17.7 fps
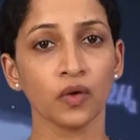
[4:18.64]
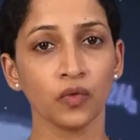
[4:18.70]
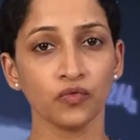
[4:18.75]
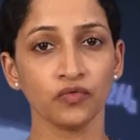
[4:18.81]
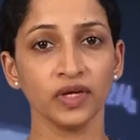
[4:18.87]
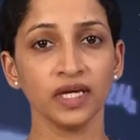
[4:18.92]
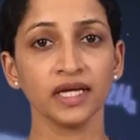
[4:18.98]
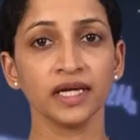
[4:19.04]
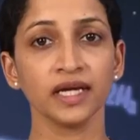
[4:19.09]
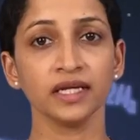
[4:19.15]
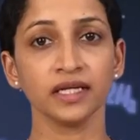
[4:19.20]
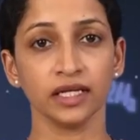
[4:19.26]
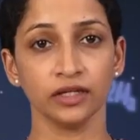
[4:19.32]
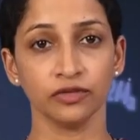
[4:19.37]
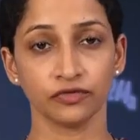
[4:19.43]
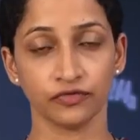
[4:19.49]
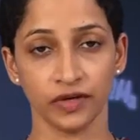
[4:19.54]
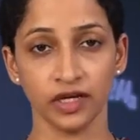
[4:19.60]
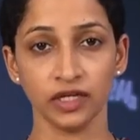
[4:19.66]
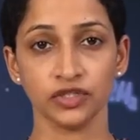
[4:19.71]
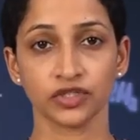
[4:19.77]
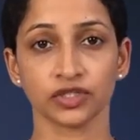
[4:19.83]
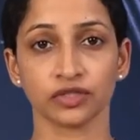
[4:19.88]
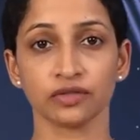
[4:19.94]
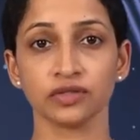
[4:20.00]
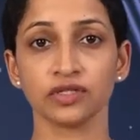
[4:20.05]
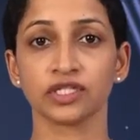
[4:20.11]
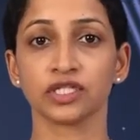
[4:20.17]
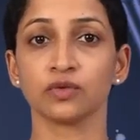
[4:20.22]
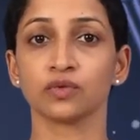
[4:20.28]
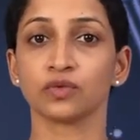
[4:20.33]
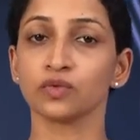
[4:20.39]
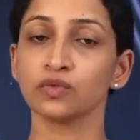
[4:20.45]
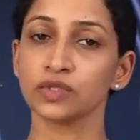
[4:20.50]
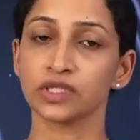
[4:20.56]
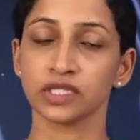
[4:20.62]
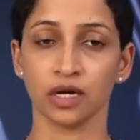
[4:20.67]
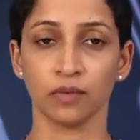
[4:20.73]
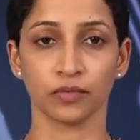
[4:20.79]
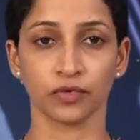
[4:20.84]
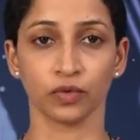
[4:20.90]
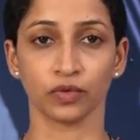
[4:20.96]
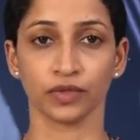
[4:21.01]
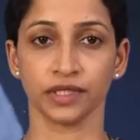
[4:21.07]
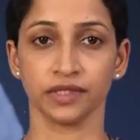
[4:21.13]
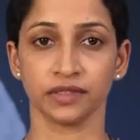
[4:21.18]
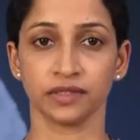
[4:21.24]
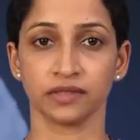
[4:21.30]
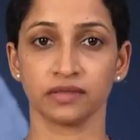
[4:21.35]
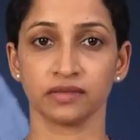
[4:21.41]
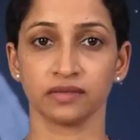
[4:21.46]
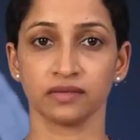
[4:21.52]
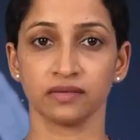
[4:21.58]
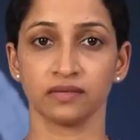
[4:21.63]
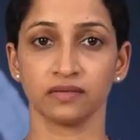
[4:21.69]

We get infections due to some protists.